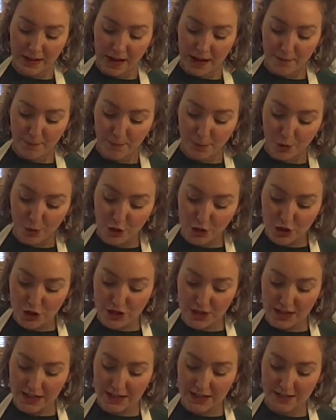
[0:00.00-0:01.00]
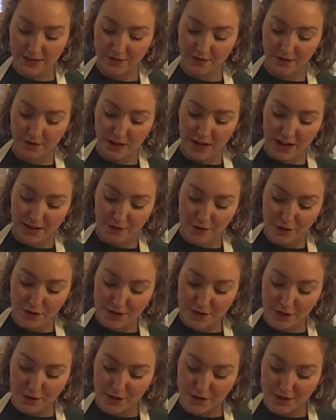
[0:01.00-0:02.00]
I'm pushing it ever
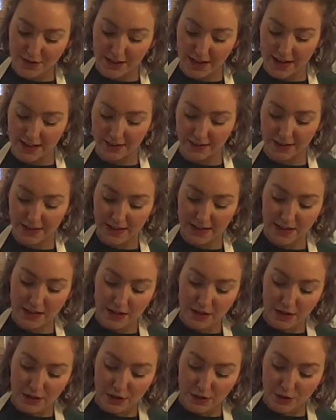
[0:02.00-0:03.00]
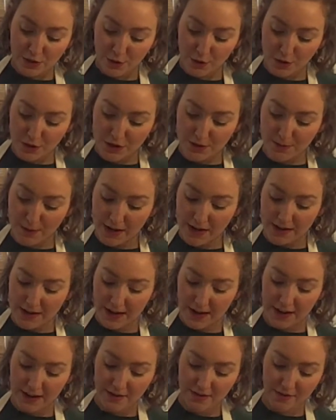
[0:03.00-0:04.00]
so slightly towards my
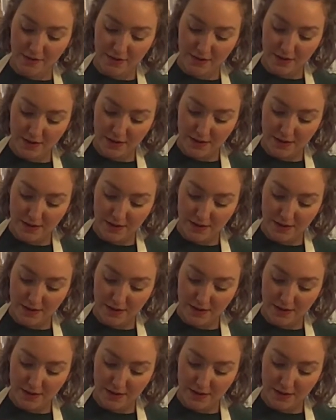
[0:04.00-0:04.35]
knife.